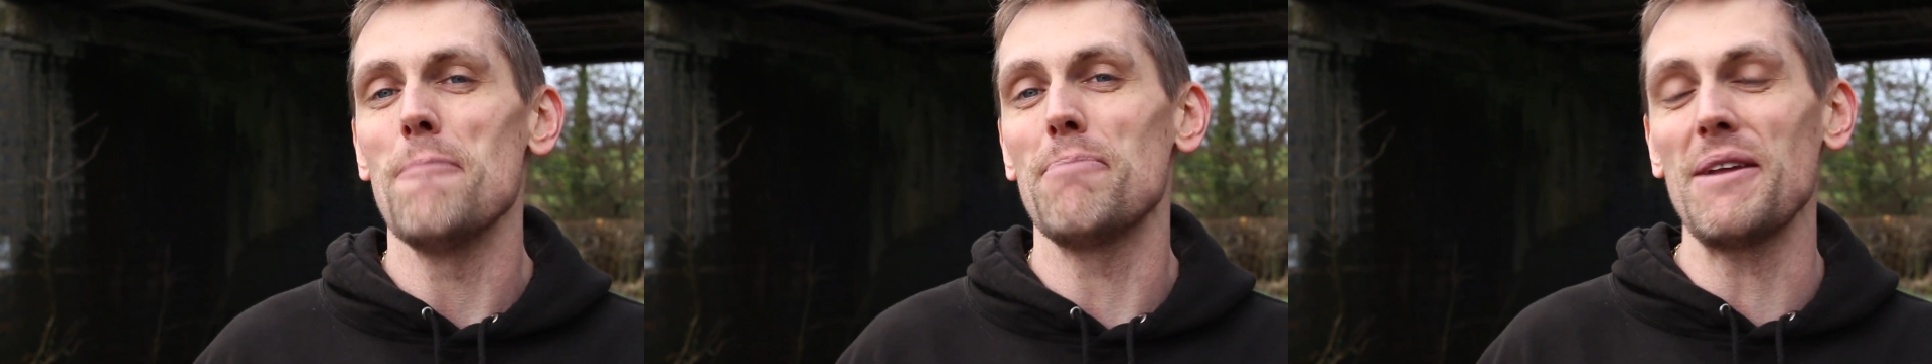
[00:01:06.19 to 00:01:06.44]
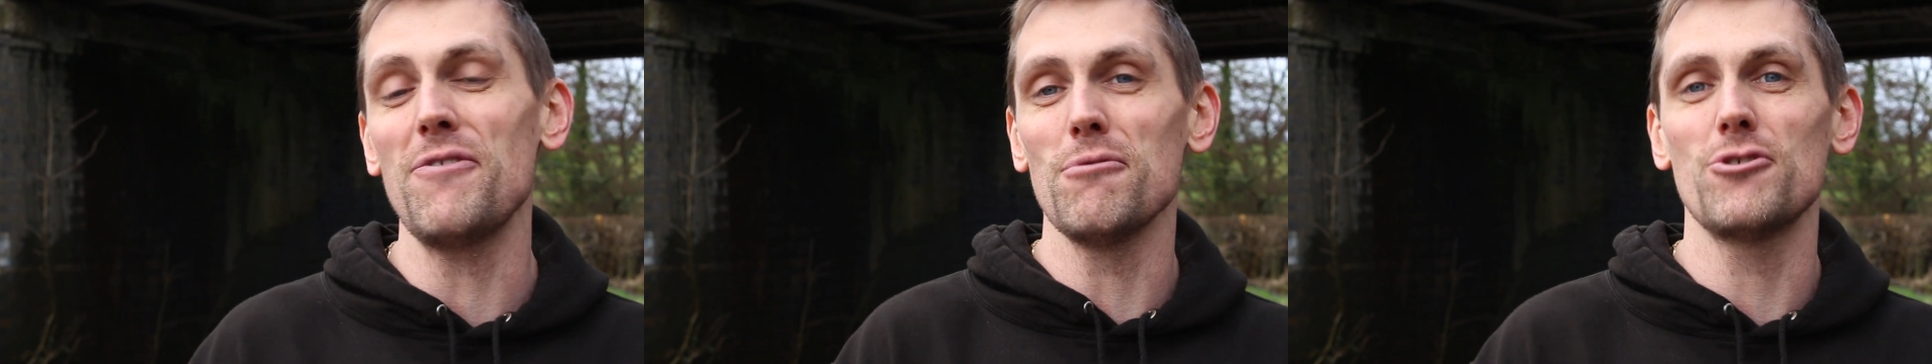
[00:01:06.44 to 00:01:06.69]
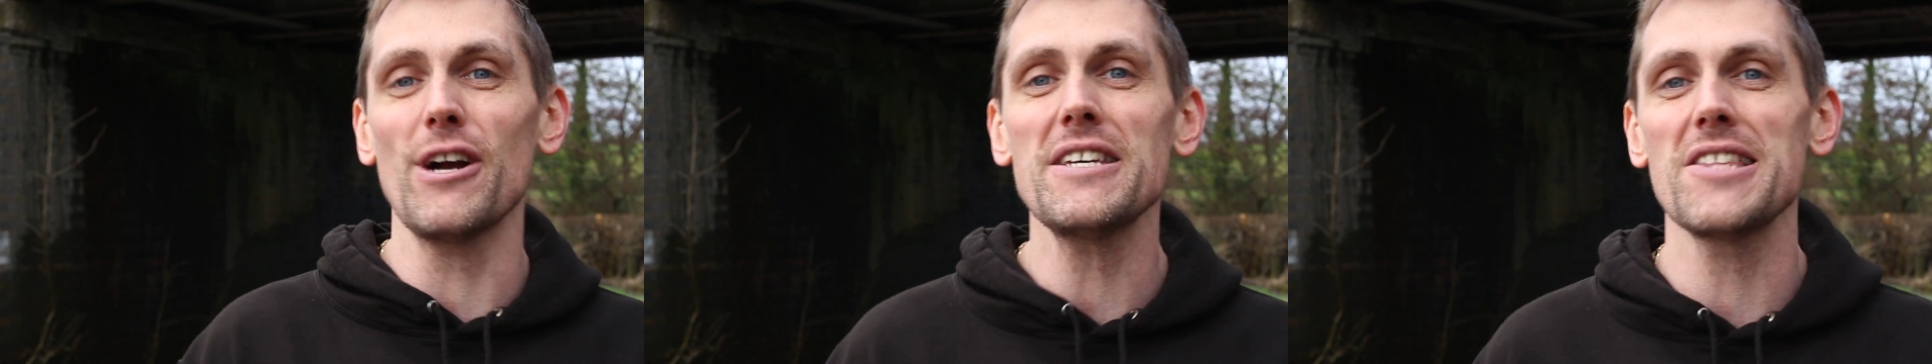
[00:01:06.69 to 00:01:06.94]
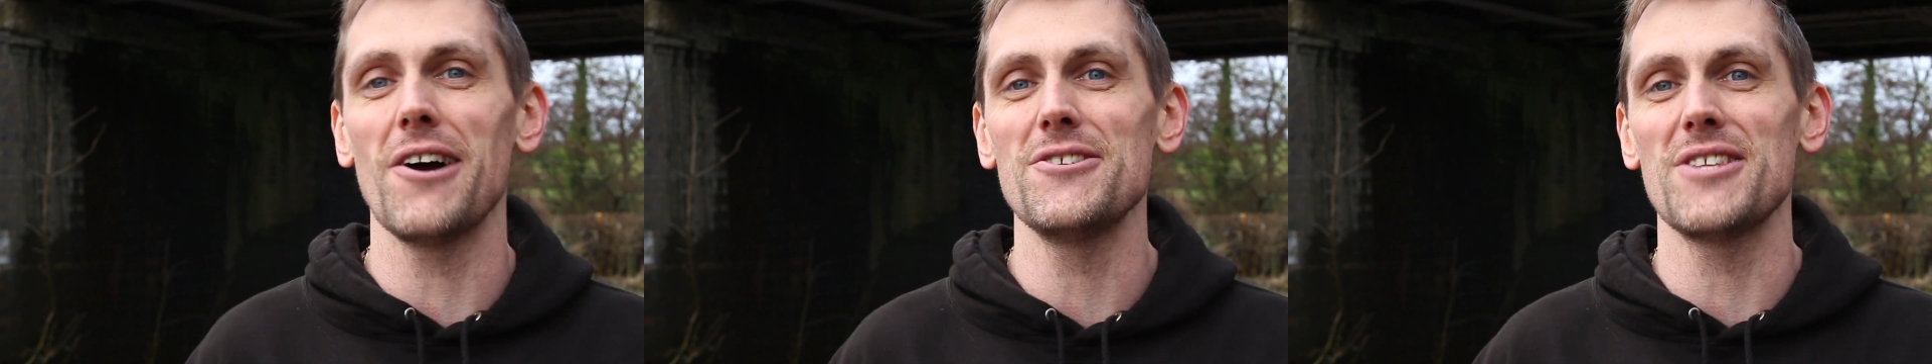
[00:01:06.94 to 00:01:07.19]
But if you
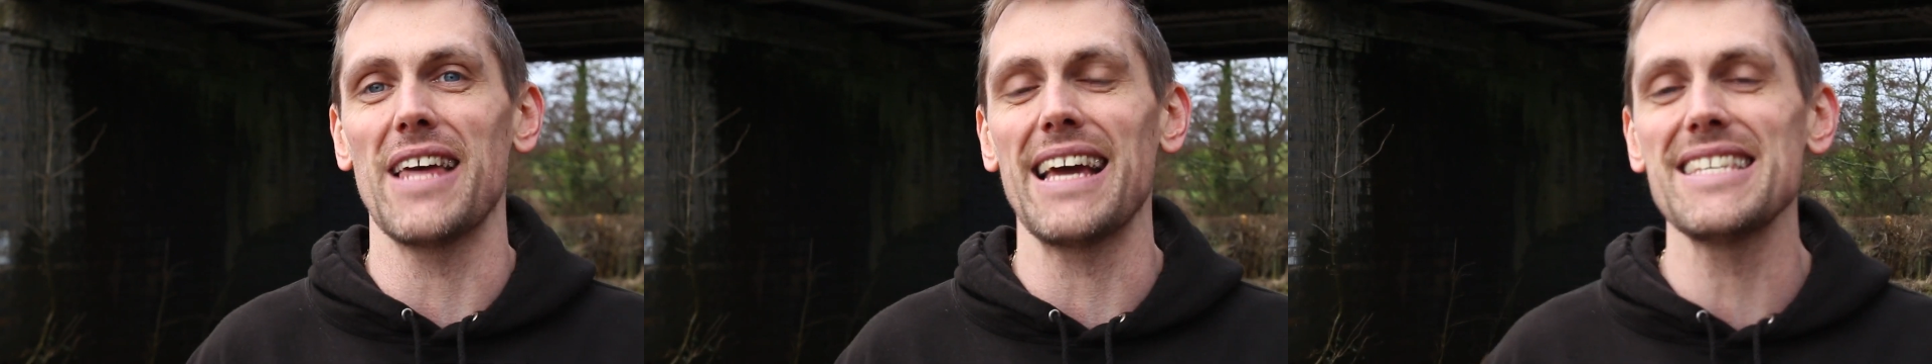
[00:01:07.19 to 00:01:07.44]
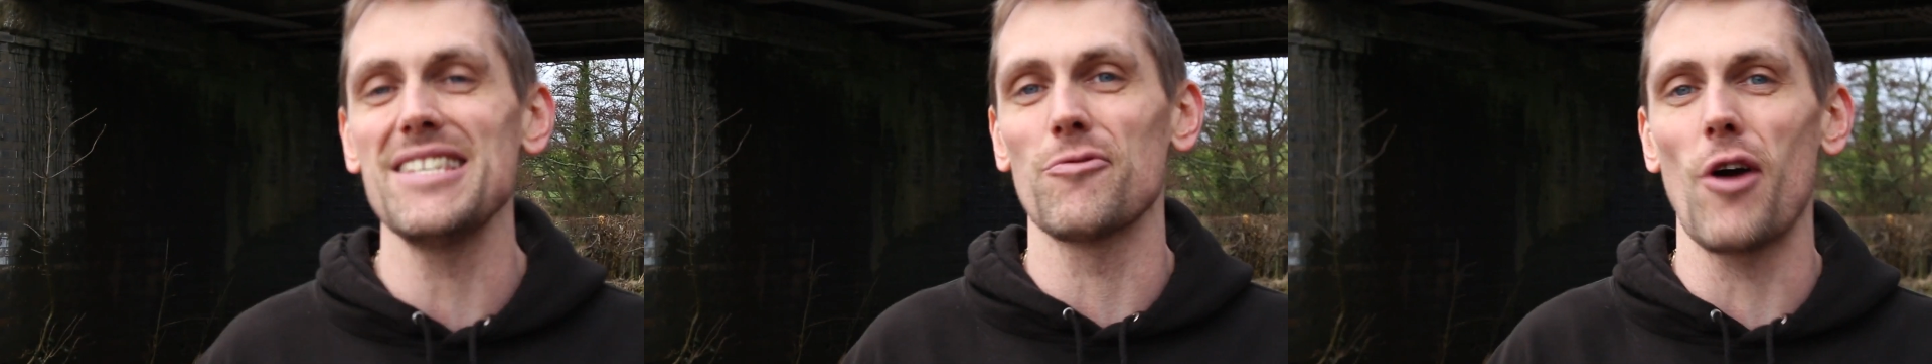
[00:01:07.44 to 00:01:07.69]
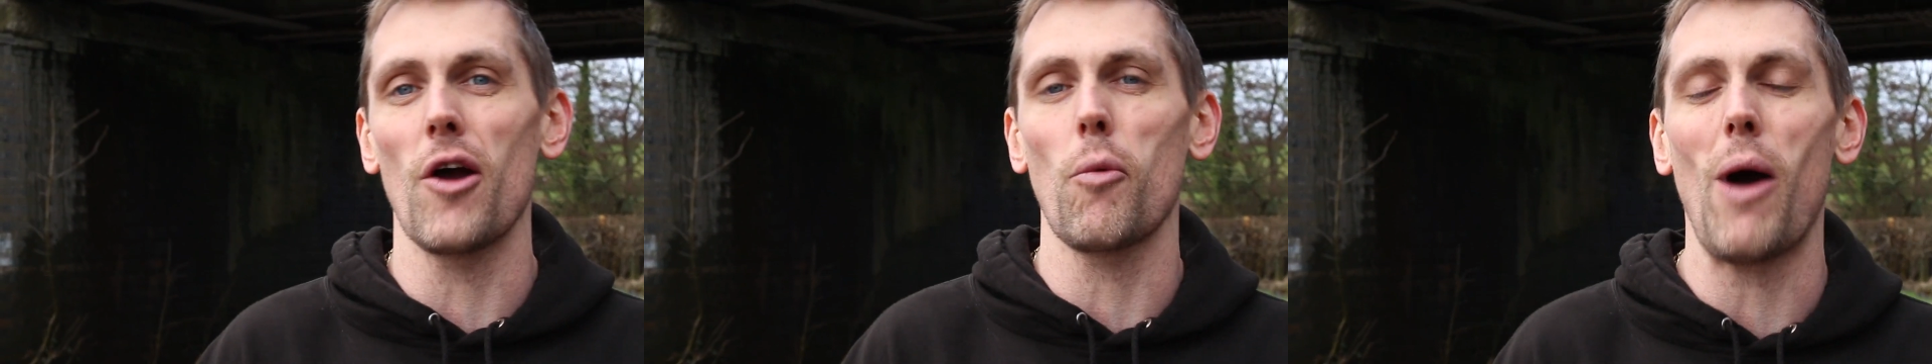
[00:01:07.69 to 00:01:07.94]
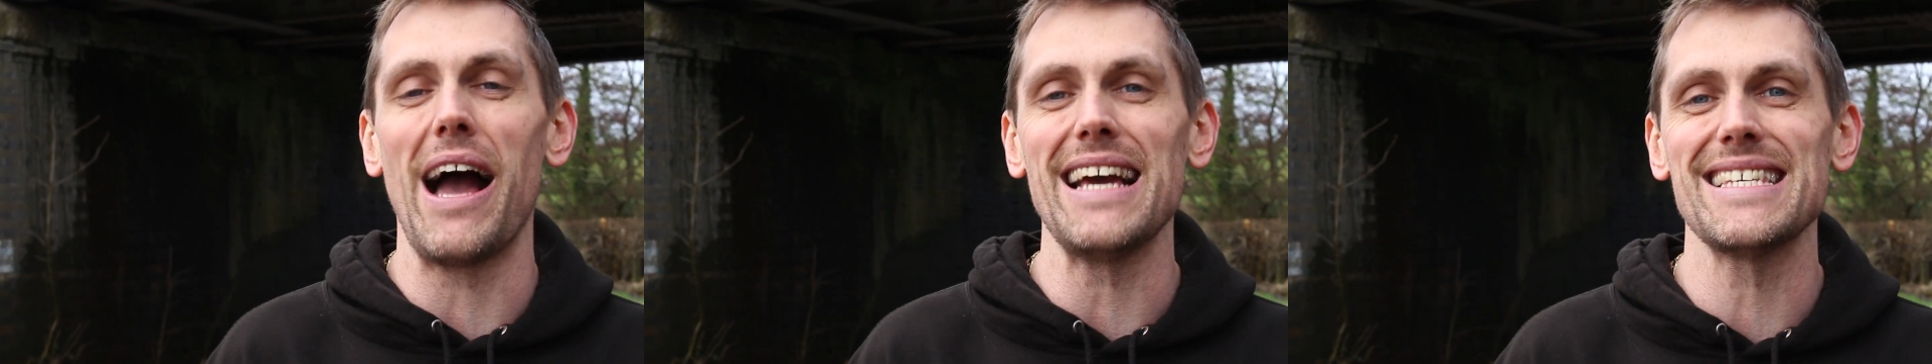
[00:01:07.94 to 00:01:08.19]
address those things in the right
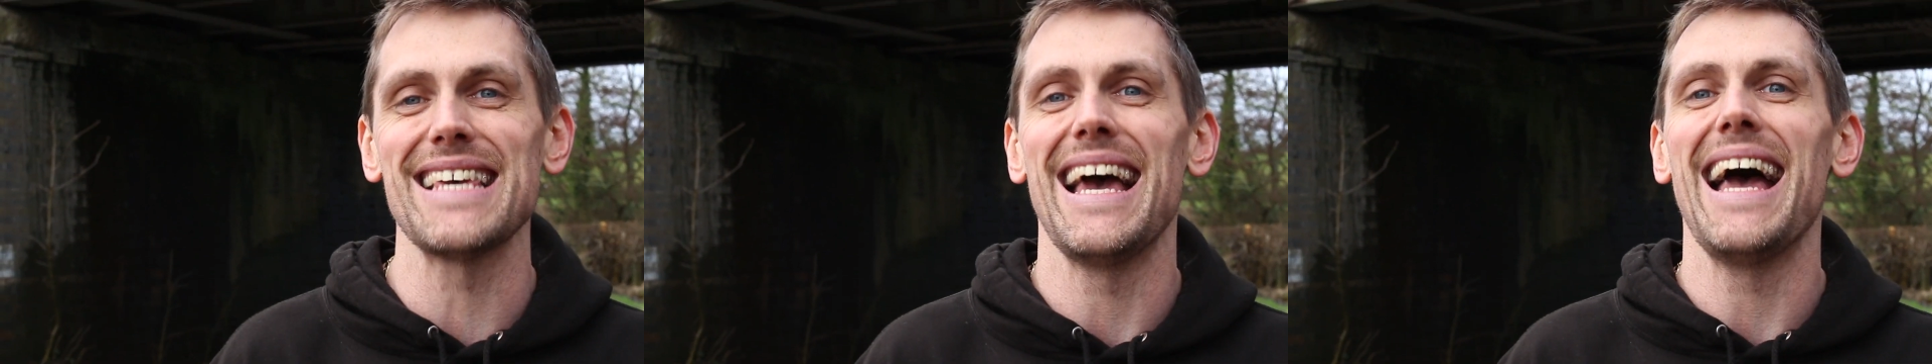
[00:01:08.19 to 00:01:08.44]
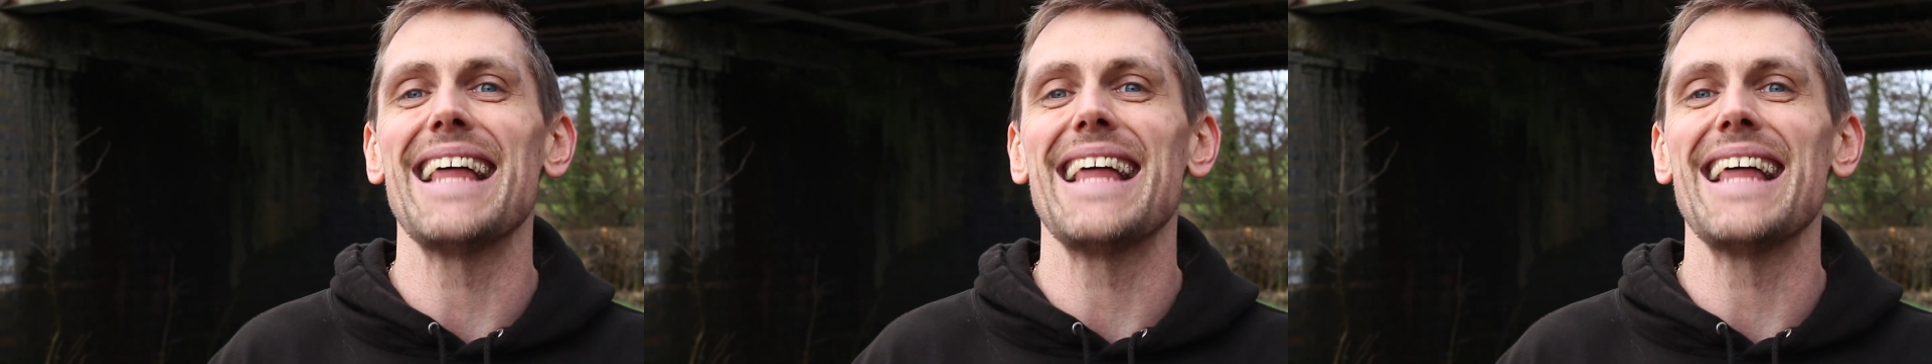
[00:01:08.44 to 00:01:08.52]
ways,